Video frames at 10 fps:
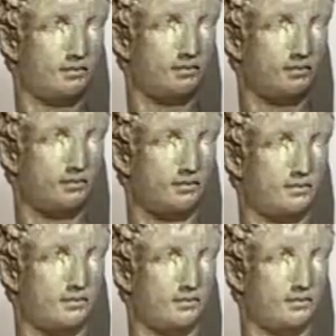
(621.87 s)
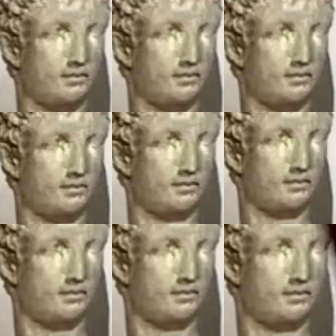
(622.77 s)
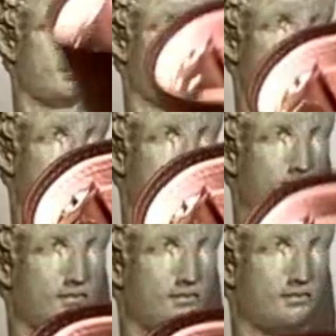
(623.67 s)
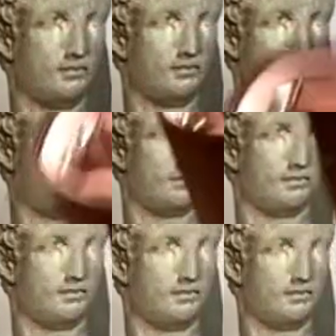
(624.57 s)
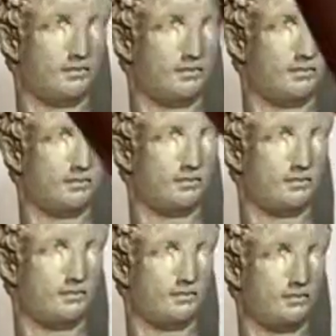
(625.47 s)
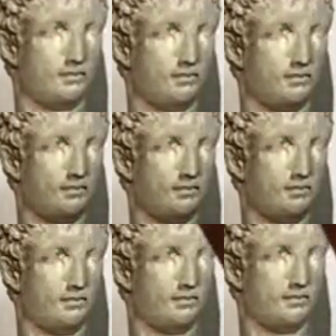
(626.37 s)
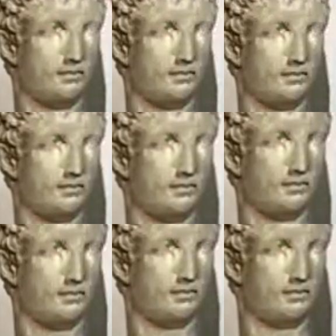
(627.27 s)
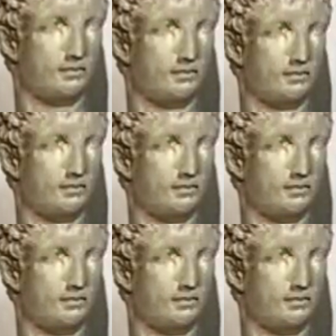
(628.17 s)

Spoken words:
(silent)